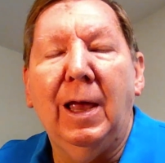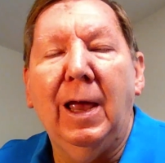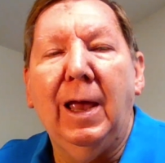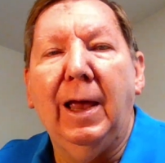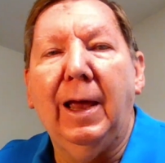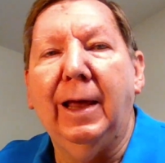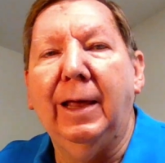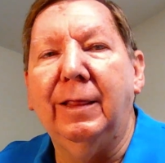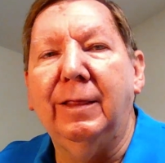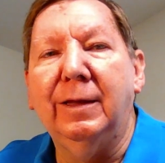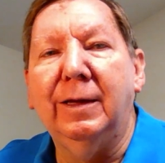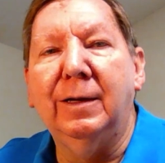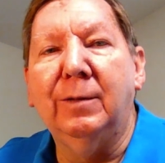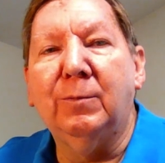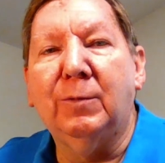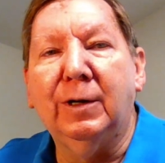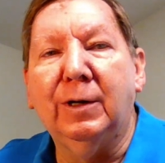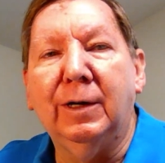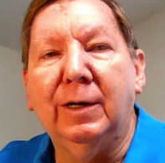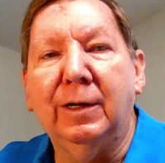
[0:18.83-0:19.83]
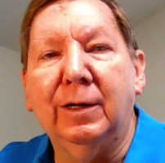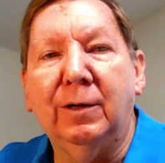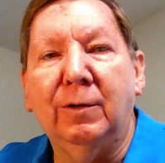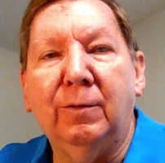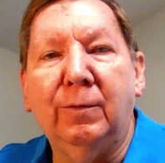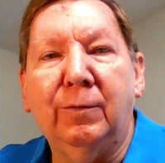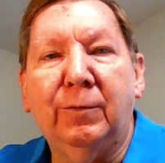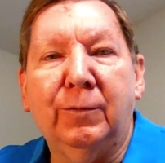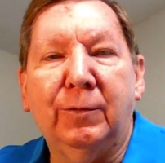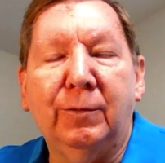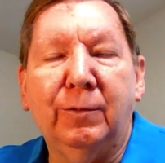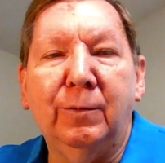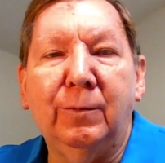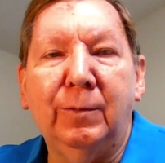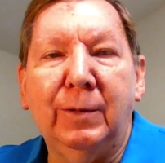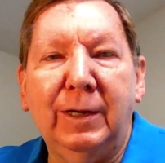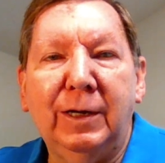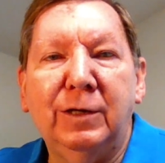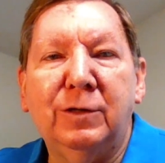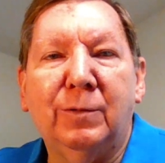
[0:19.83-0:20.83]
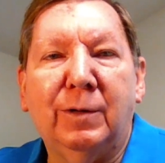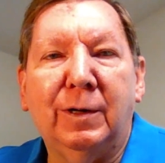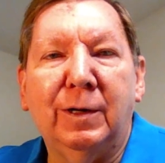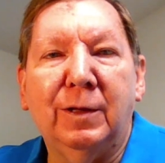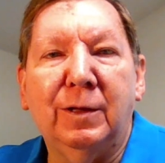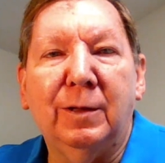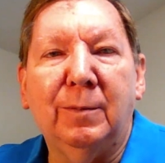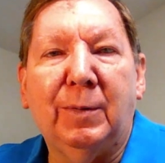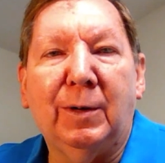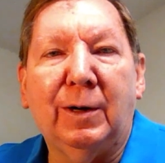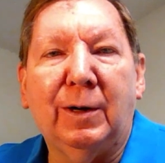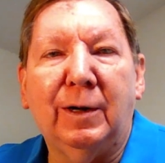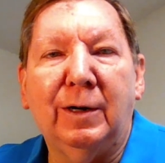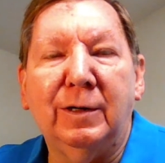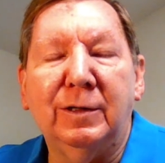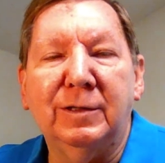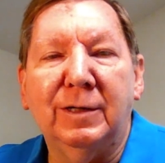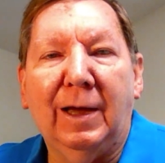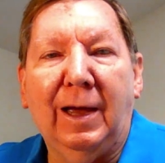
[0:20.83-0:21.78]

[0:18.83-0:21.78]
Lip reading: And then we're going to go through each one of the parts.